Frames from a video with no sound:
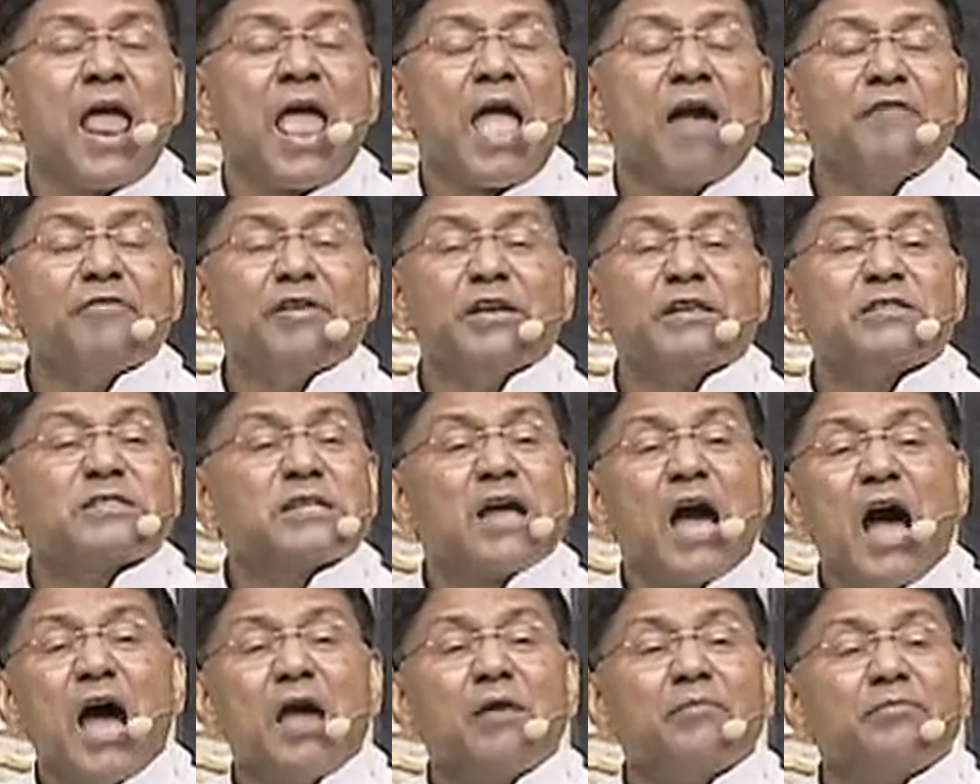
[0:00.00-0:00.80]
every
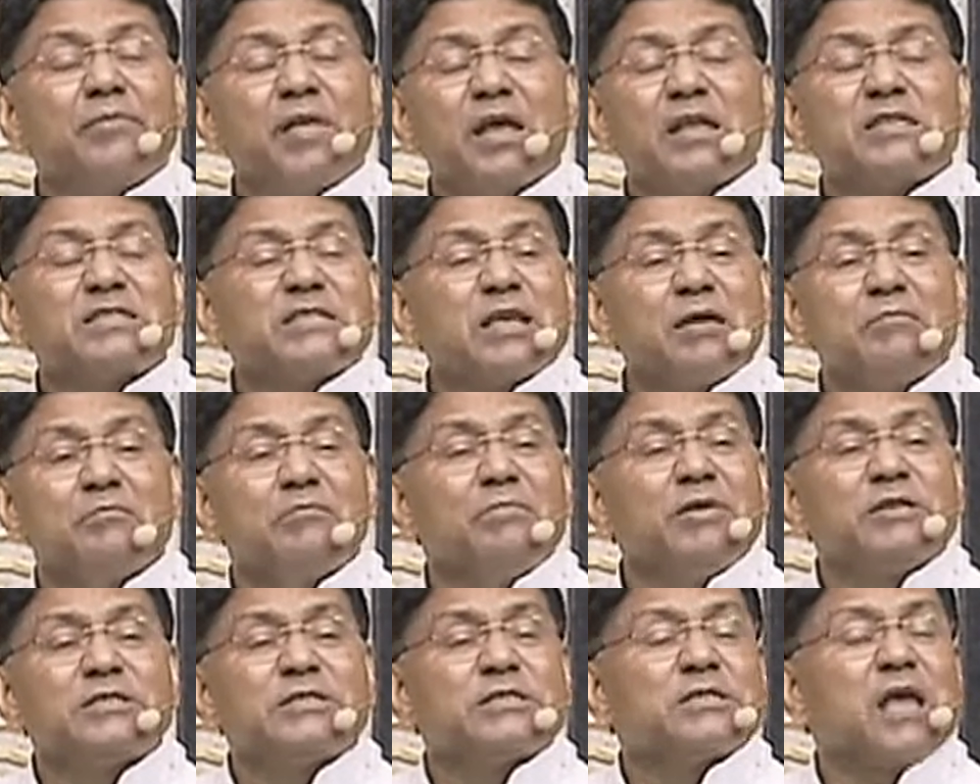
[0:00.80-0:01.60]
time there is a
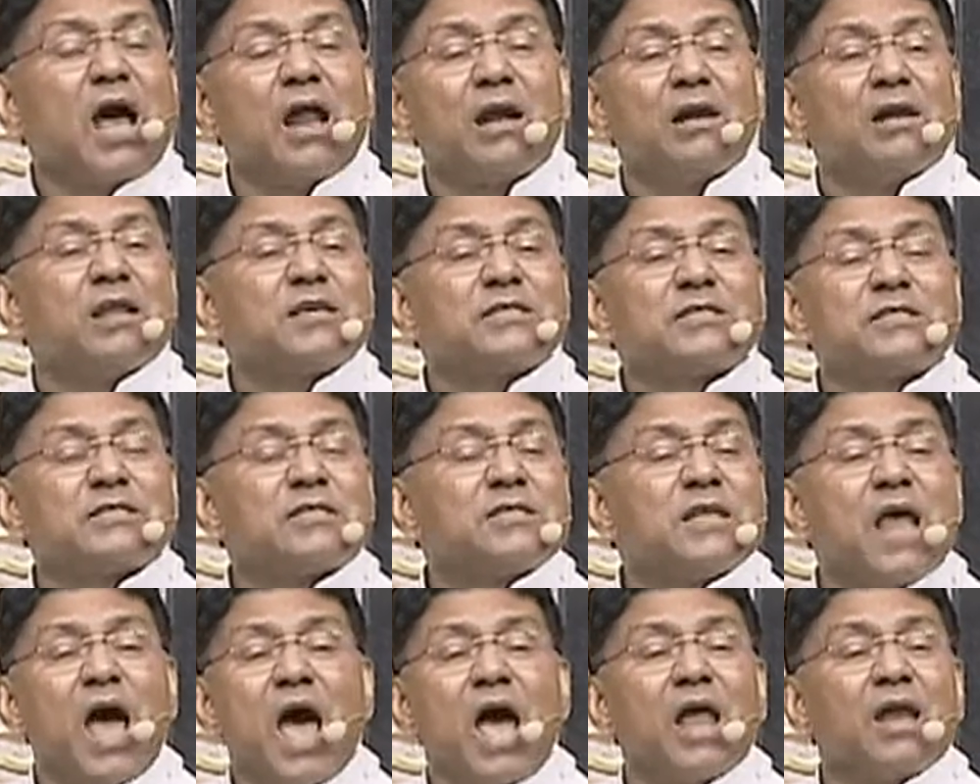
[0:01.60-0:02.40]

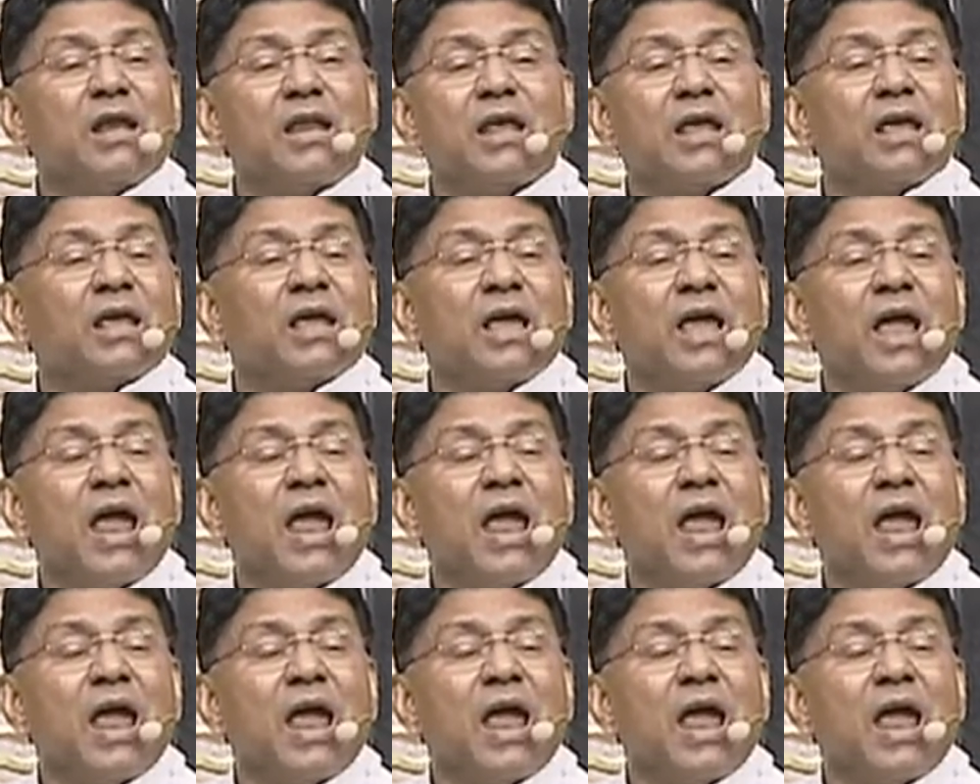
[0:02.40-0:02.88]
misunderstanding,